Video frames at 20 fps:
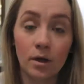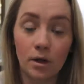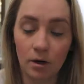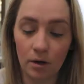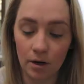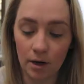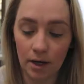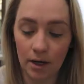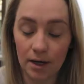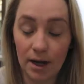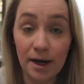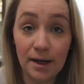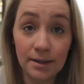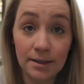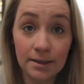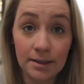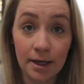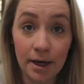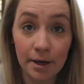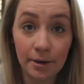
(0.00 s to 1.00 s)
right,
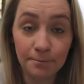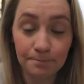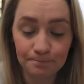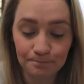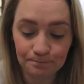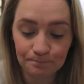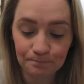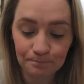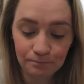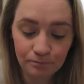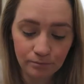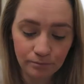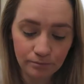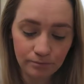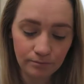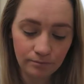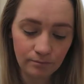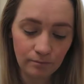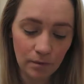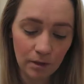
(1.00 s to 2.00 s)
next up,
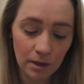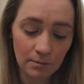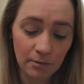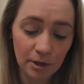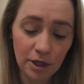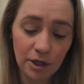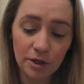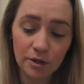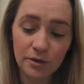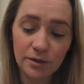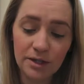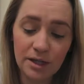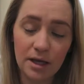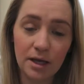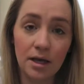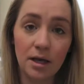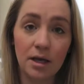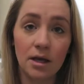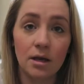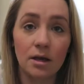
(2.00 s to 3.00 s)
I'm gonna use
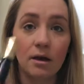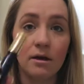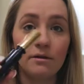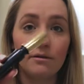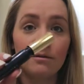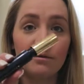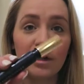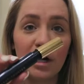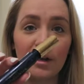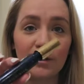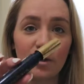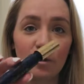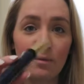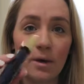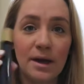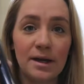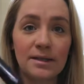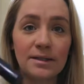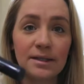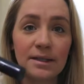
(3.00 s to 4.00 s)
the
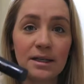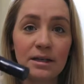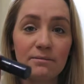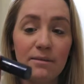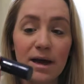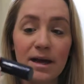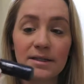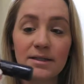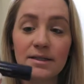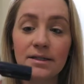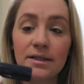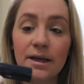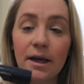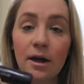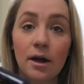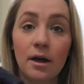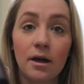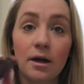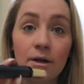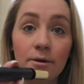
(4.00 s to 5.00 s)
volumizing
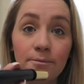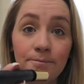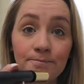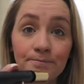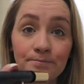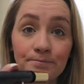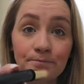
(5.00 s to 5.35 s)
mascara.